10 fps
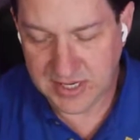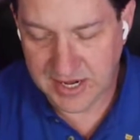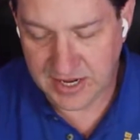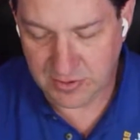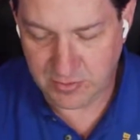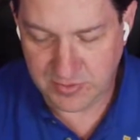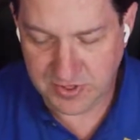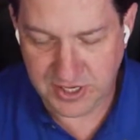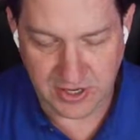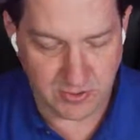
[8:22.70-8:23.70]
Now,
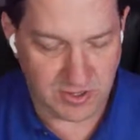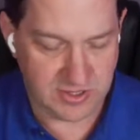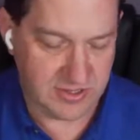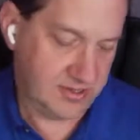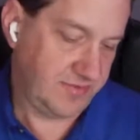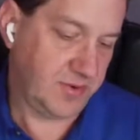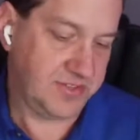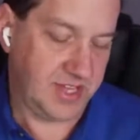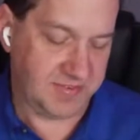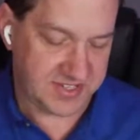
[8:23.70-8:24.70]
if you
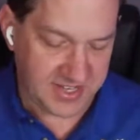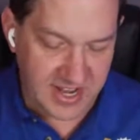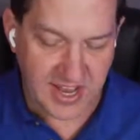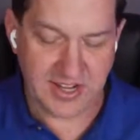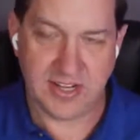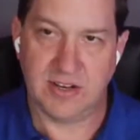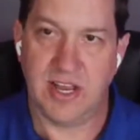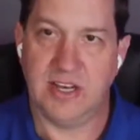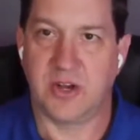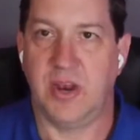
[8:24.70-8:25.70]
sit down
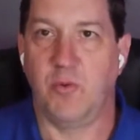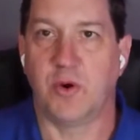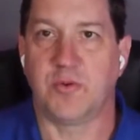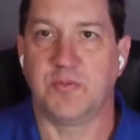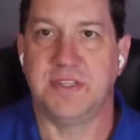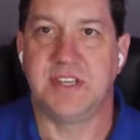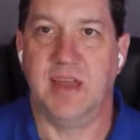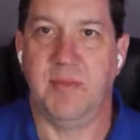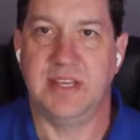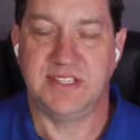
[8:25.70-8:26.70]
and try to work with me
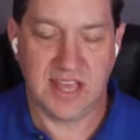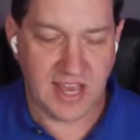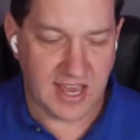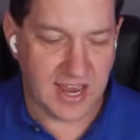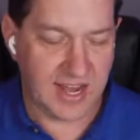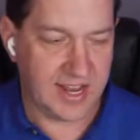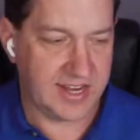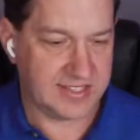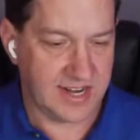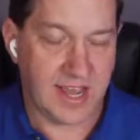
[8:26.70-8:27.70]
side by side,
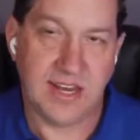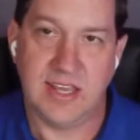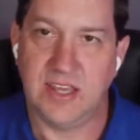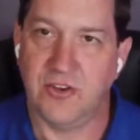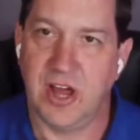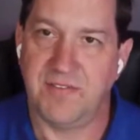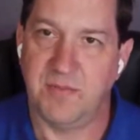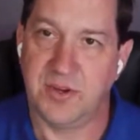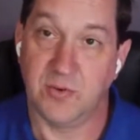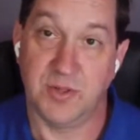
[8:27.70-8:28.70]
and it's an IDE you're not
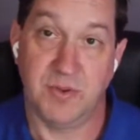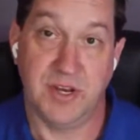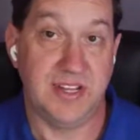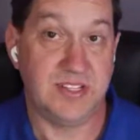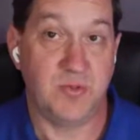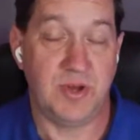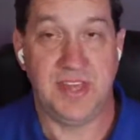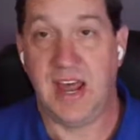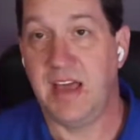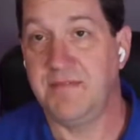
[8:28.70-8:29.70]
familiar with, but it is one
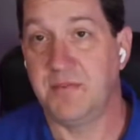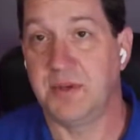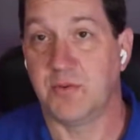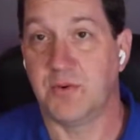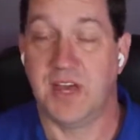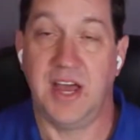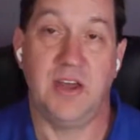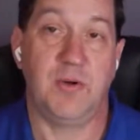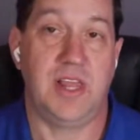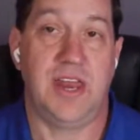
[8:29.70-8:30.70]
that I'm familiar with, I
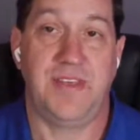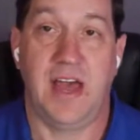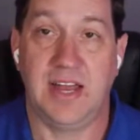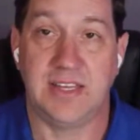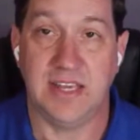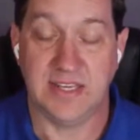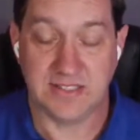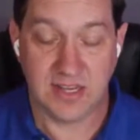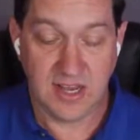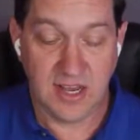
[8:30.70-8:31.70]
know a lot of the
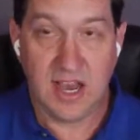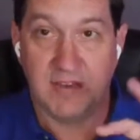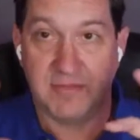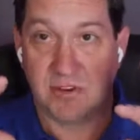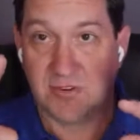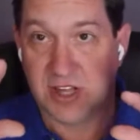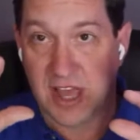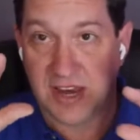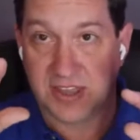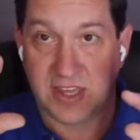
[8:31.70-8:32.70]
hotkeys. I've learned a
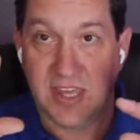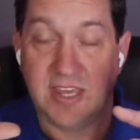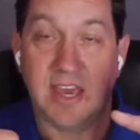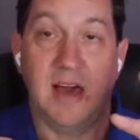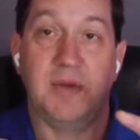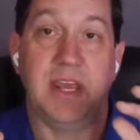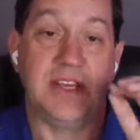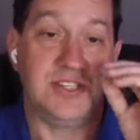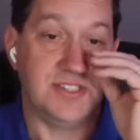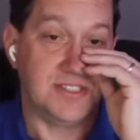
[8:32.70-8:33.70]
lot of the key
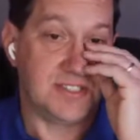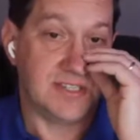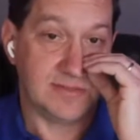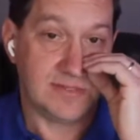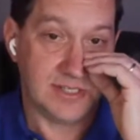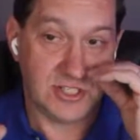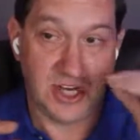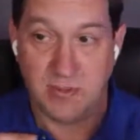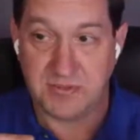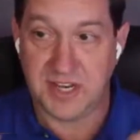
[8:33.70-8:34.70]
combinations to
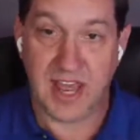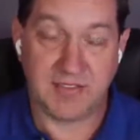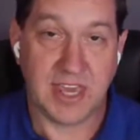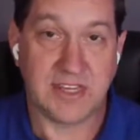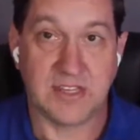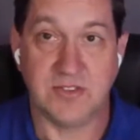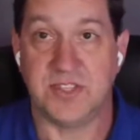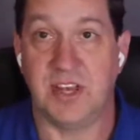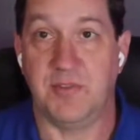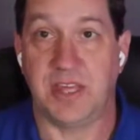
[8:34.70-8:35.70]
jump, to navigate, to do
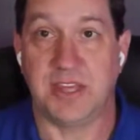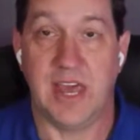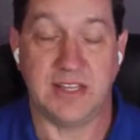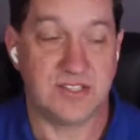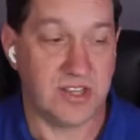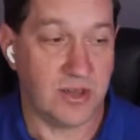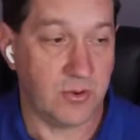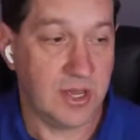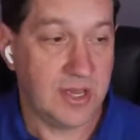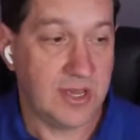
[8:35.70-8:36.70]
stuff like that. So